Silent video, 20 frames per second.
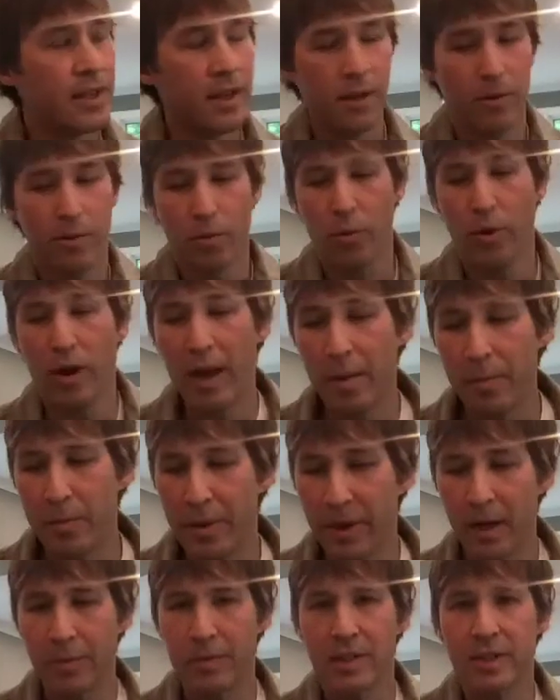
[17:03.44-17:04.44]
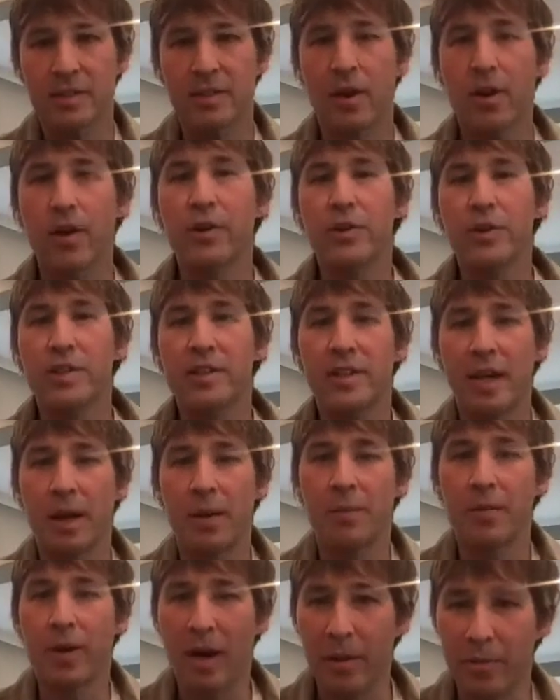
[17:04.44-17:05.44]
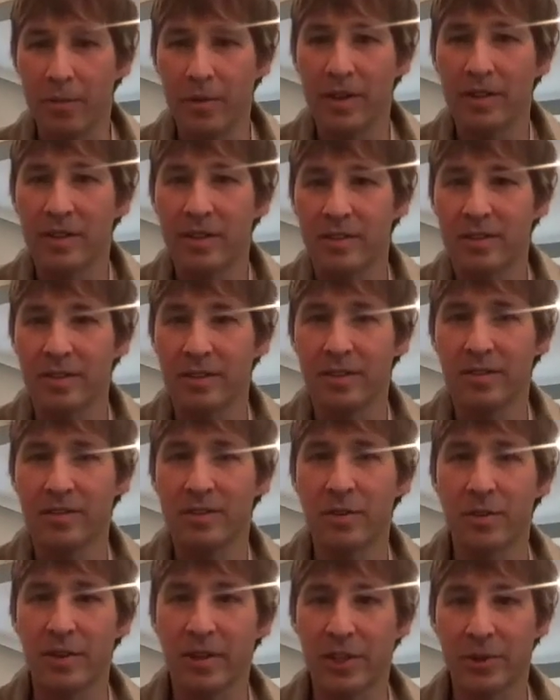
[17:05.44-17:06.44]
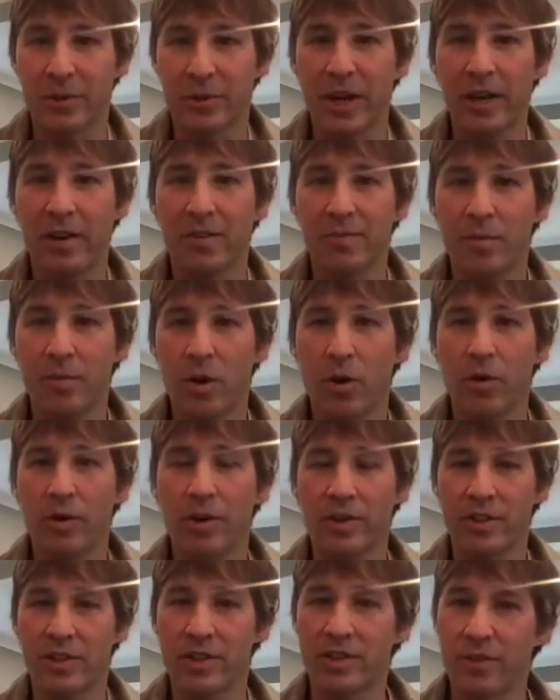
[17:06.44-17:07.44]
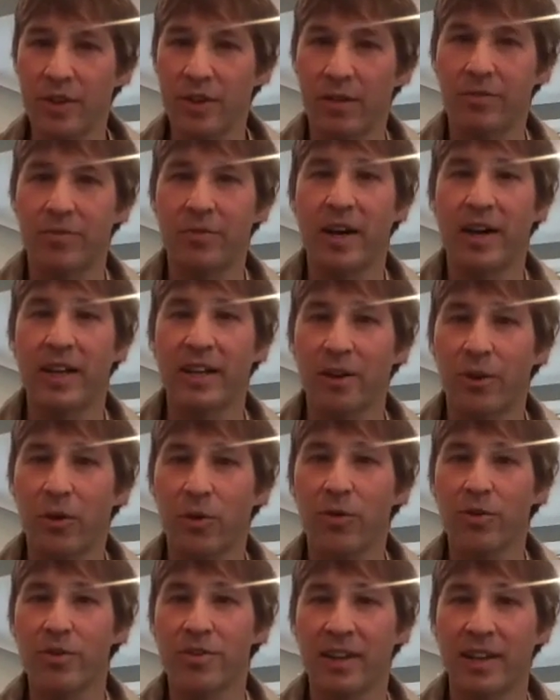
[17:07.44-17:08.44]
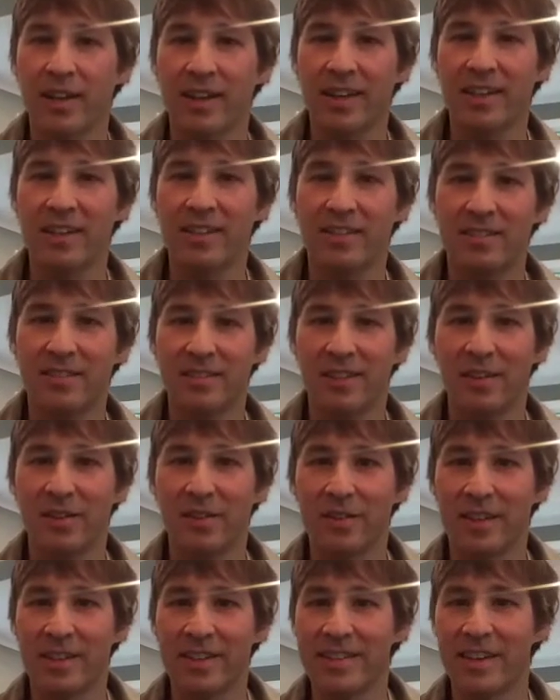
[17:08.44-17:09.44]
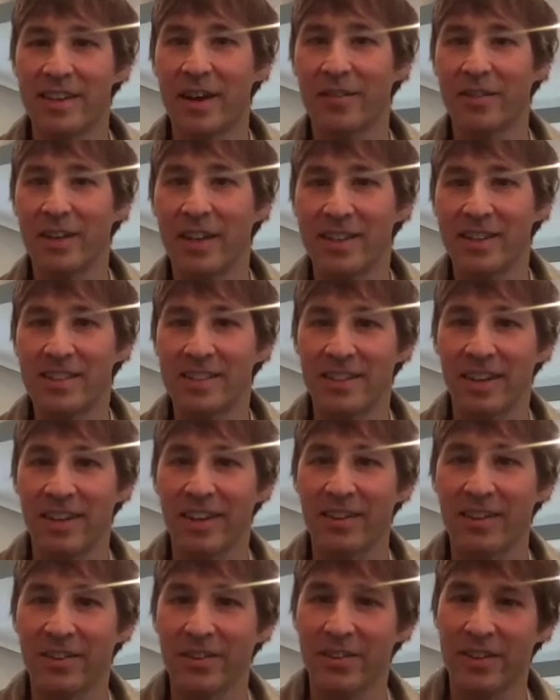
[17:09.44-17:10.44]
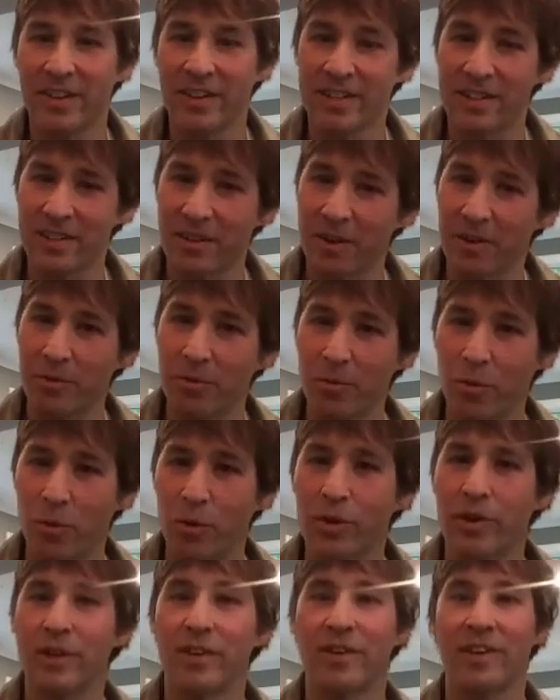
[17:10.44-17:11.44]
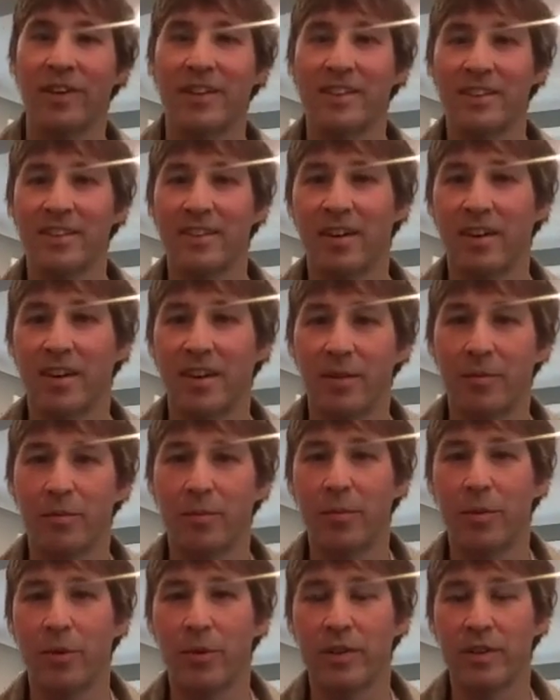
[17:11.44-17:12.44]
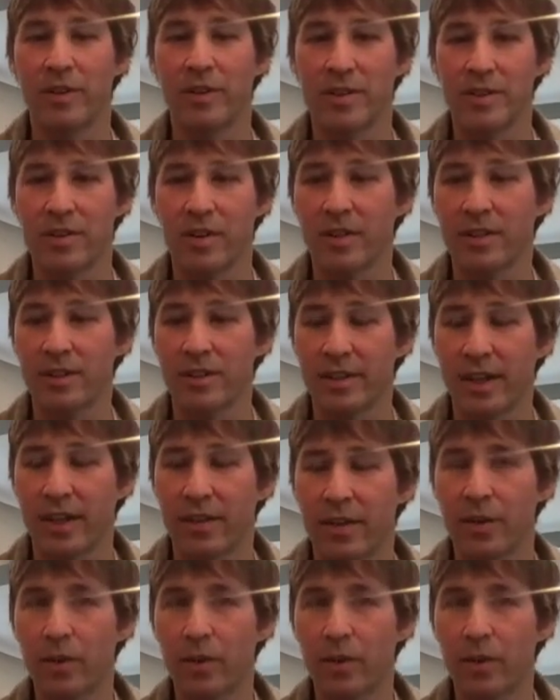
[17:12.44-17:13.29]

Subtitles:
when I pick up a guitar, usually I'm into the sort of the creative mode and just trying to find chords that I like, that sound nice together, and I start working on putting a song together.